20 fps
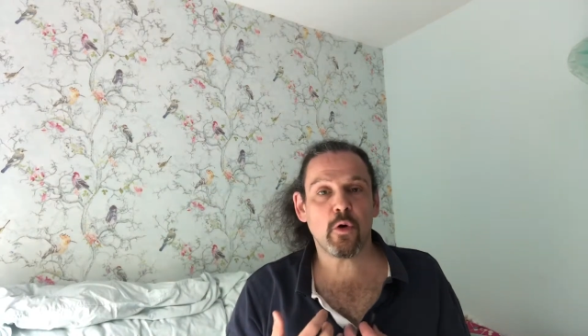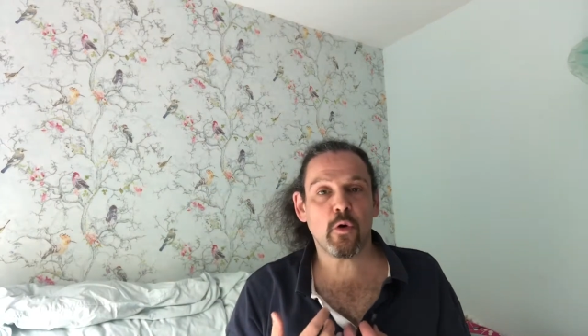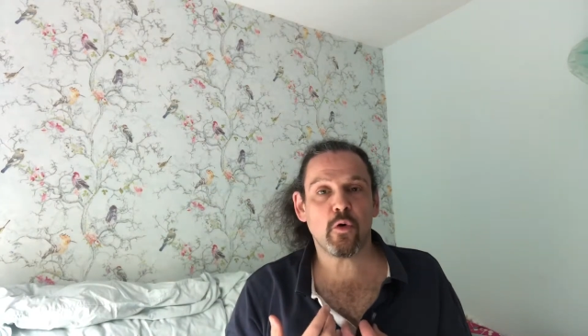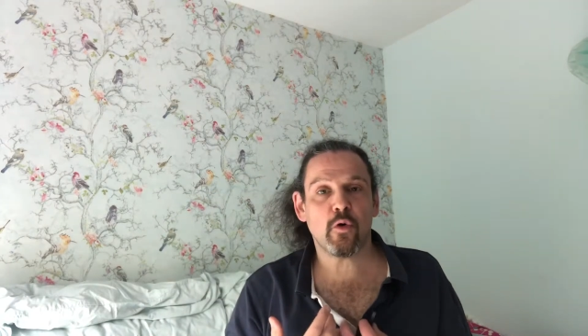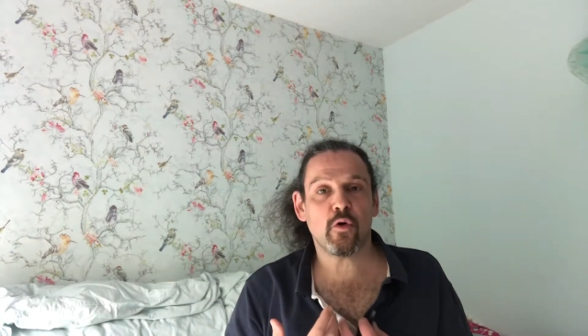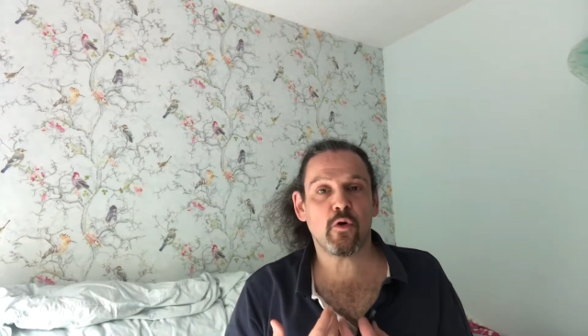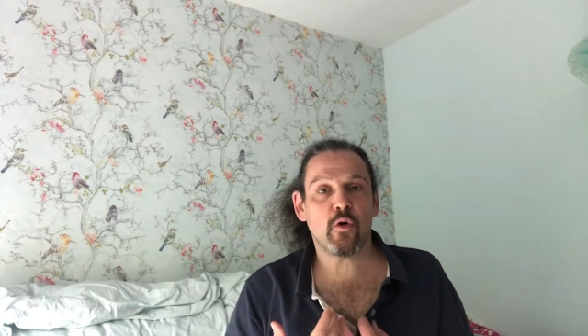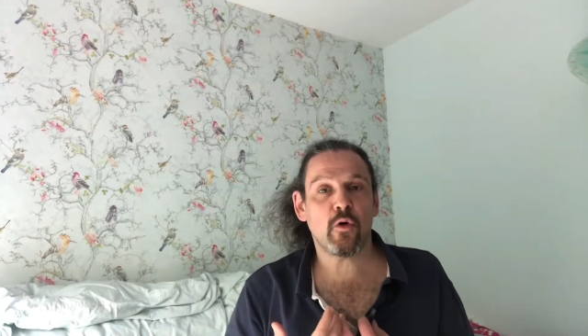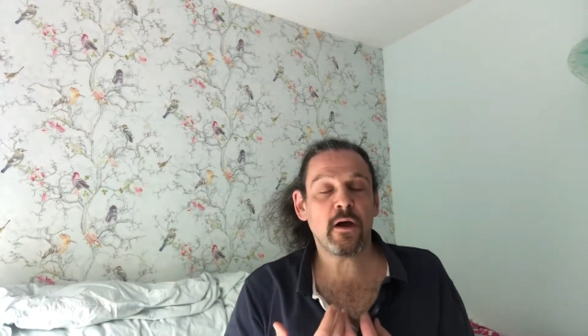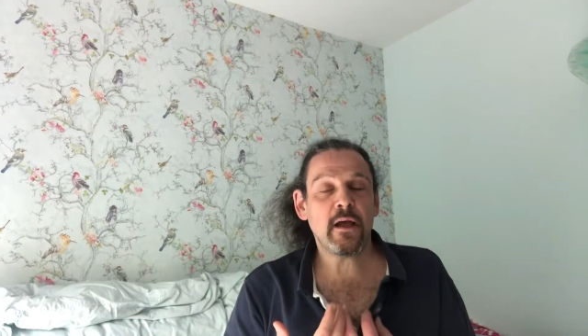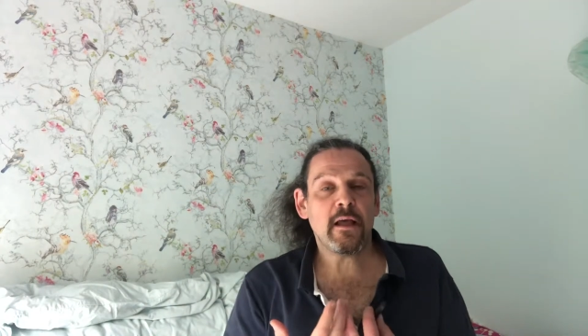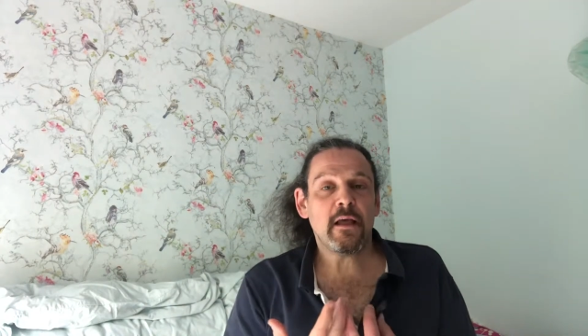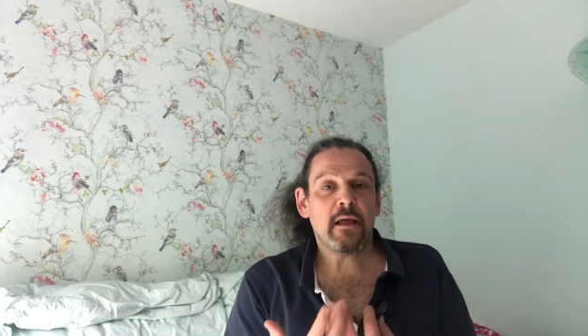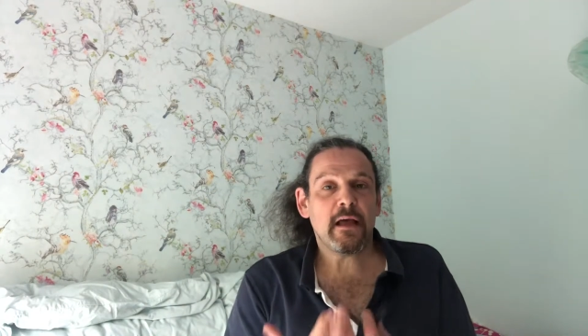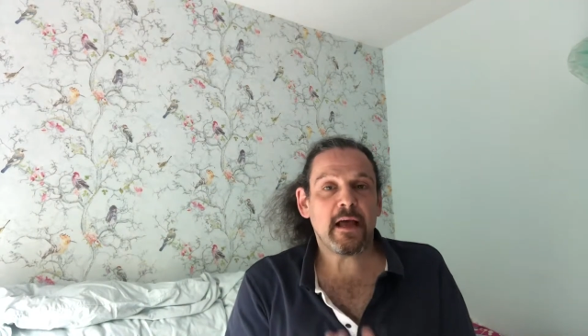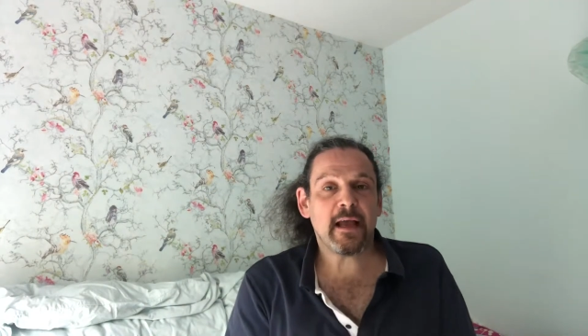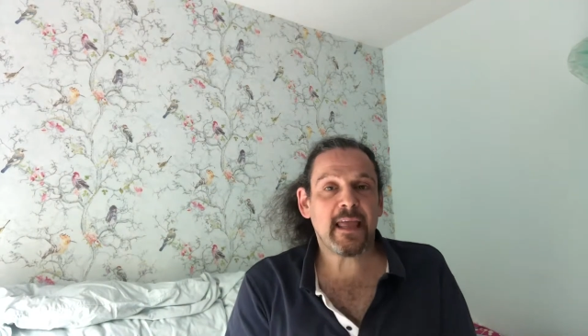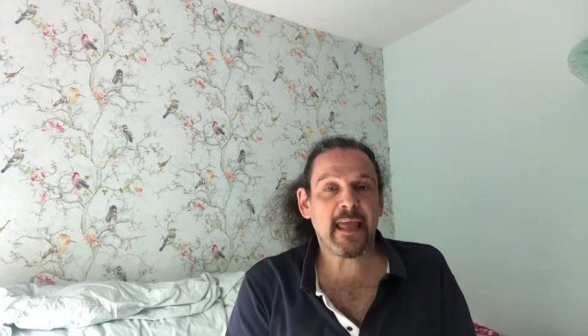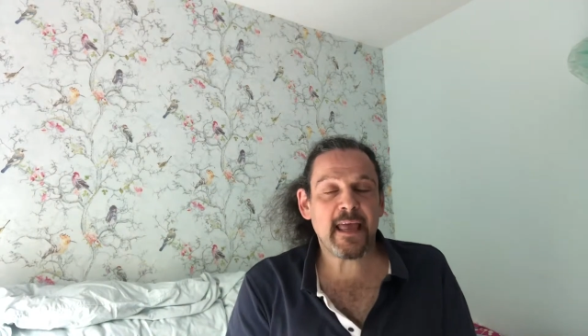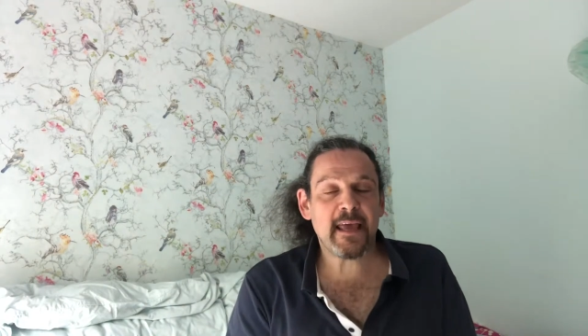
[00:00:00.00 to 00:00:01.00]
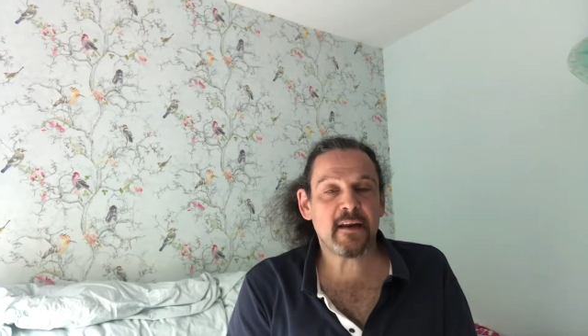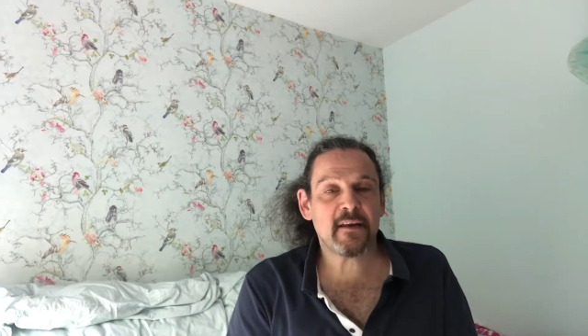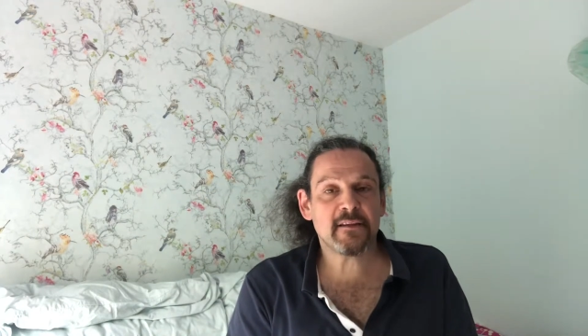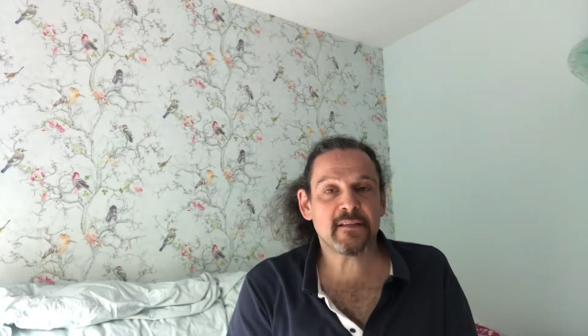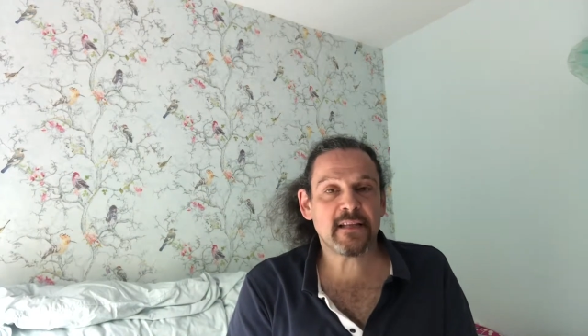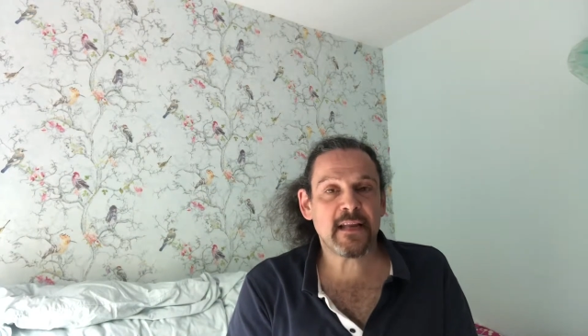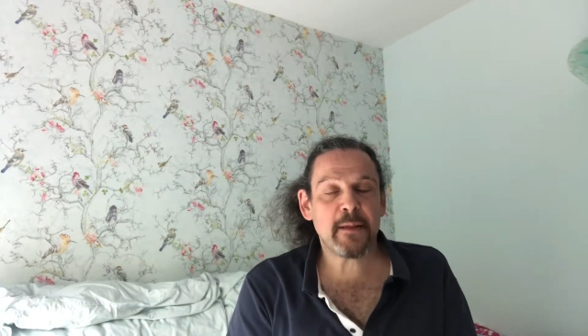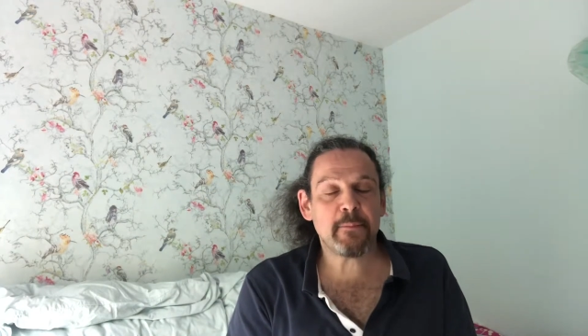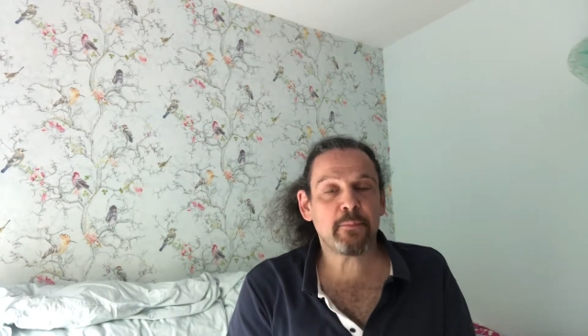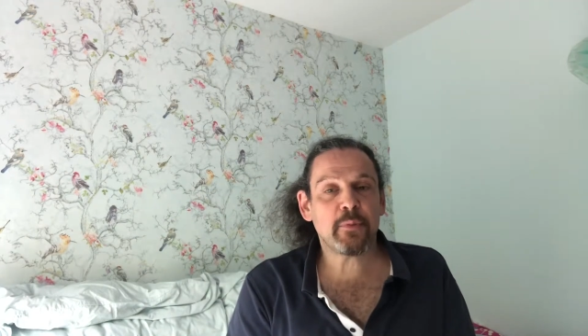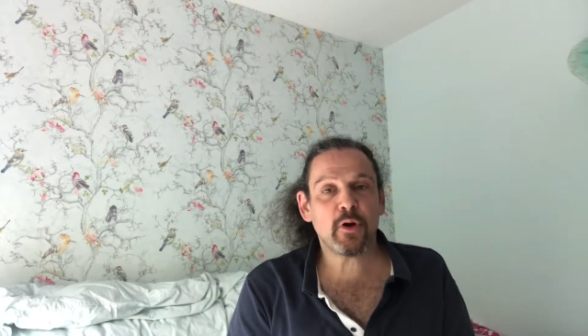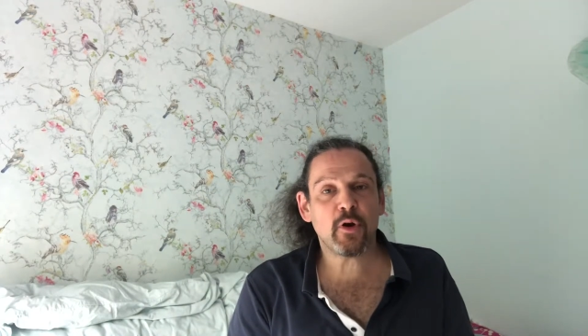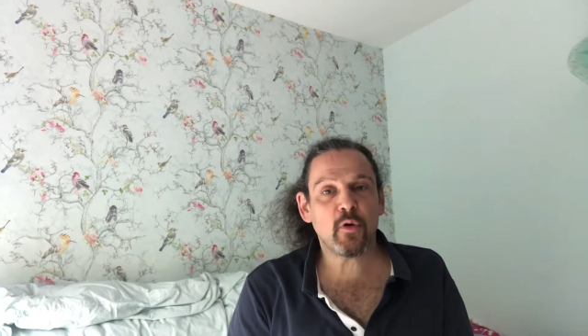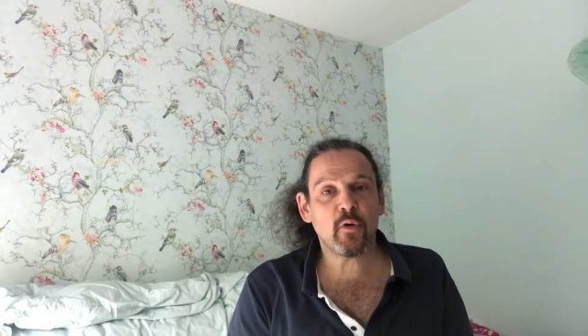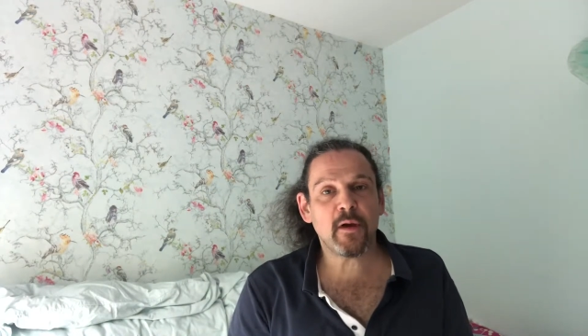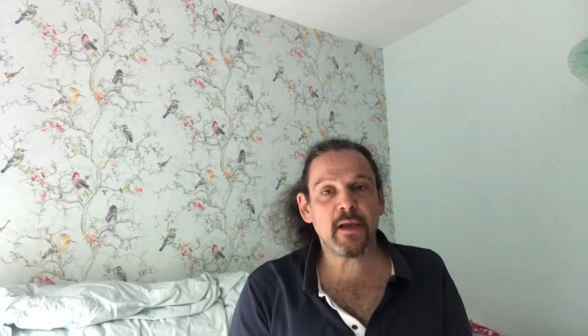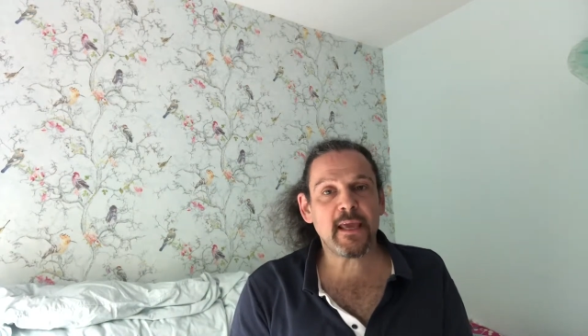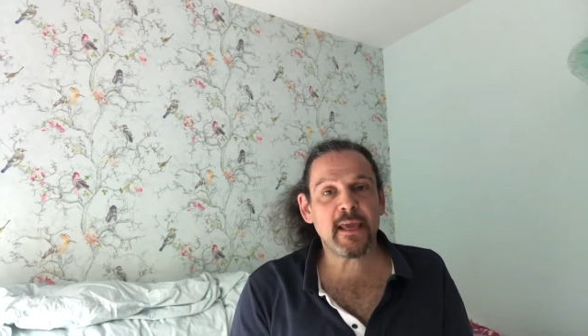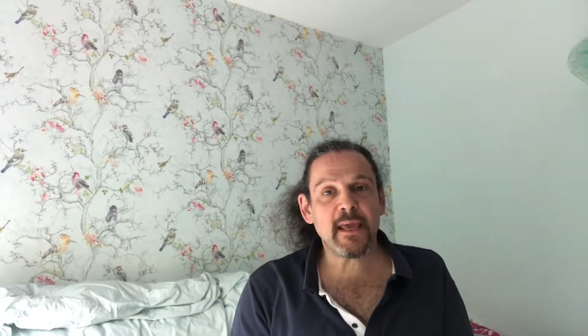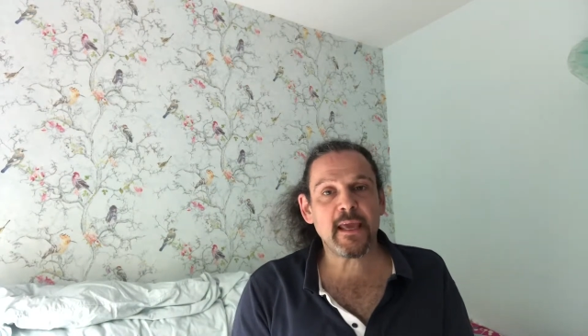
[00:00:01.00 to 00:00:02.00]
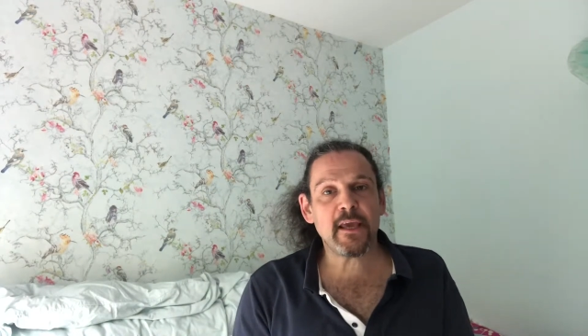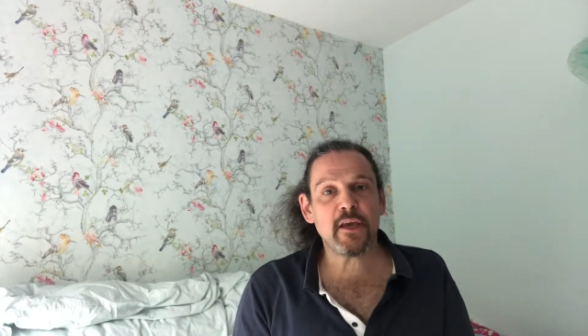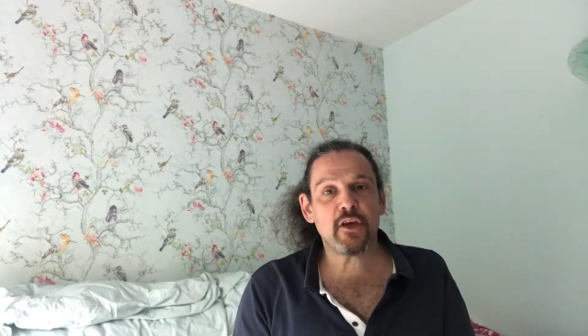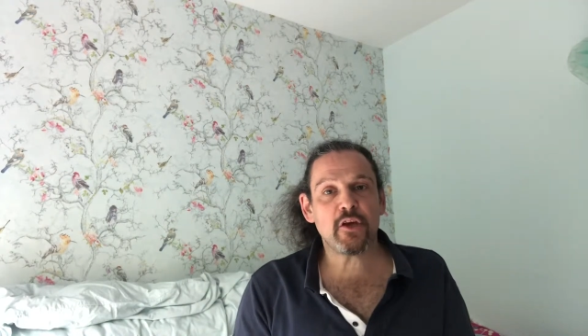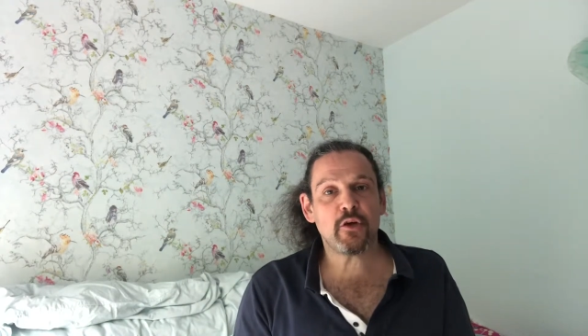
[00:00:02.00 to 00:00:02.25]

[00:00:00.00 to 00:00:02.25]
or again as an employee